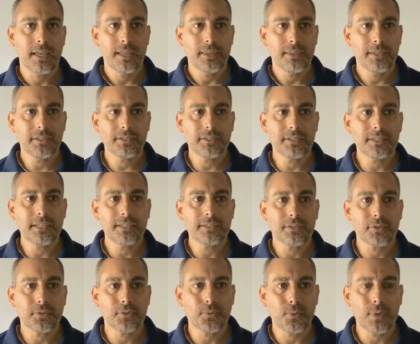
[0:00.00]
these are
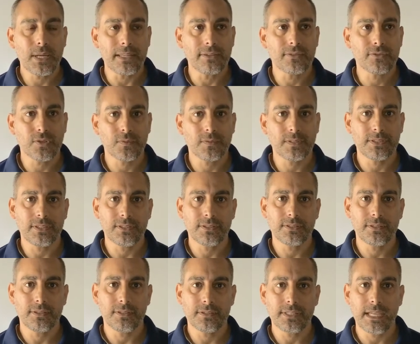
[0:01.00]
great
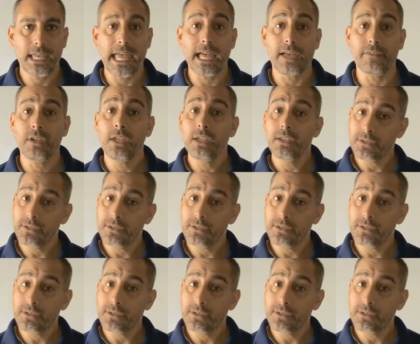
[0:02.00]
services to have.